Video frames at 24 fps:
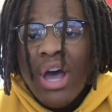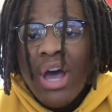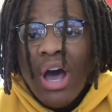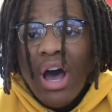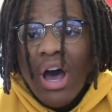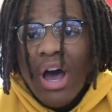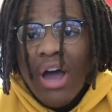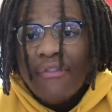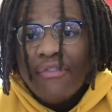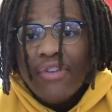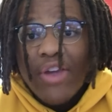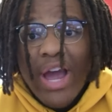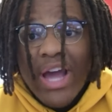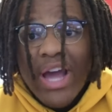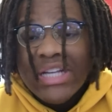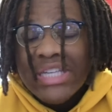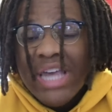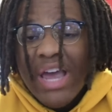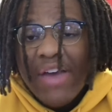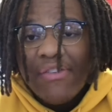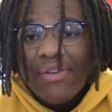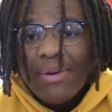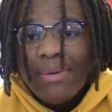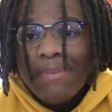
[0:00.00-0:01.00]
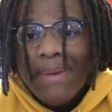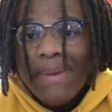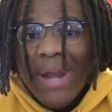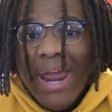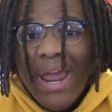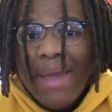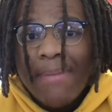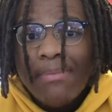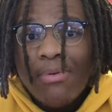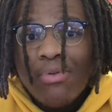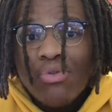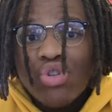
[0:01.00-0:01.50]
If you guys haven't been
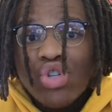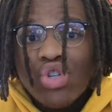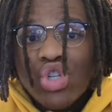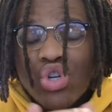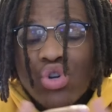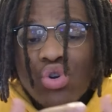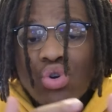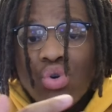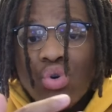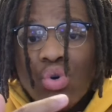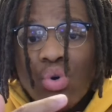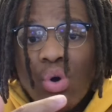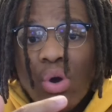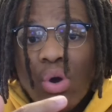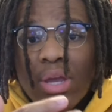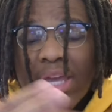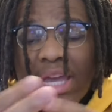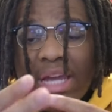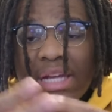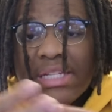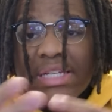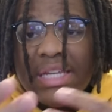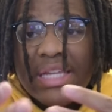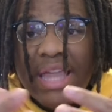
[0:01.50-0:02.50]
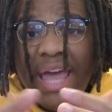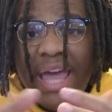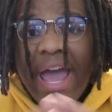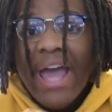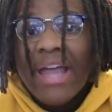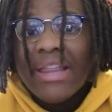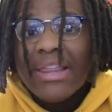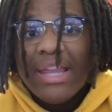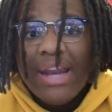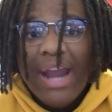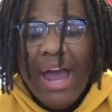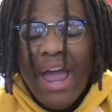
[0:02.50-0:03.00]
able to get to
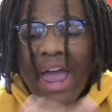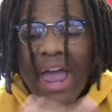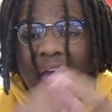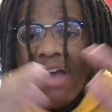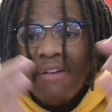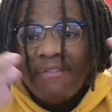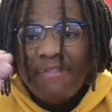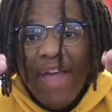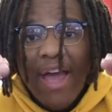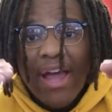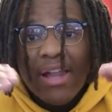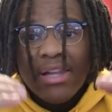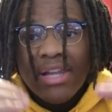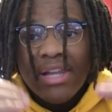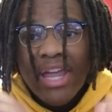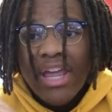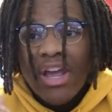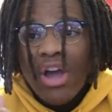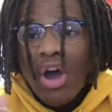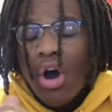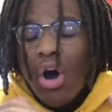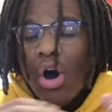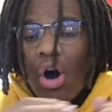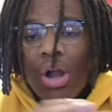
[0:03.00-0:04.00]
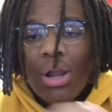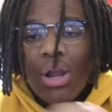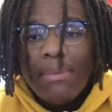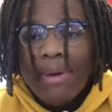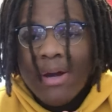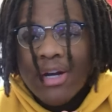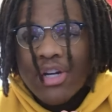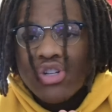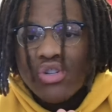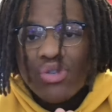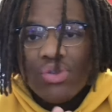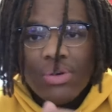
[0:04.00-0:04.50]
that, then I have that link all in my
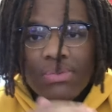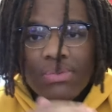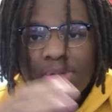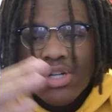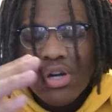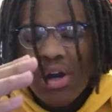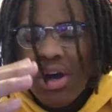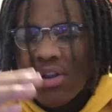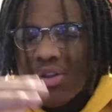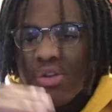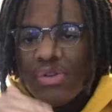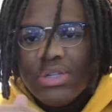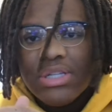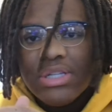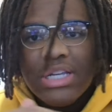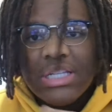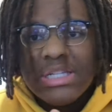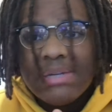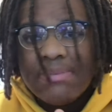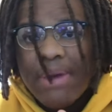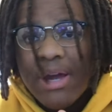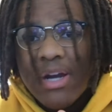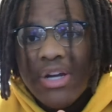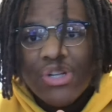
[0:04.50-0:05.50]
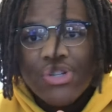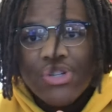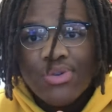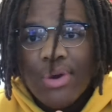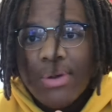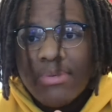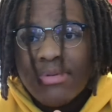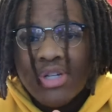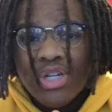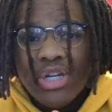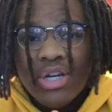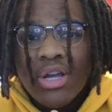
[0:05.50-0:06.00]
description, all those links in my
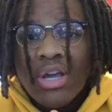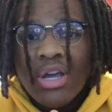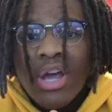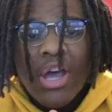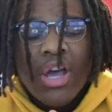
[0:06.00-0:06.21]
description.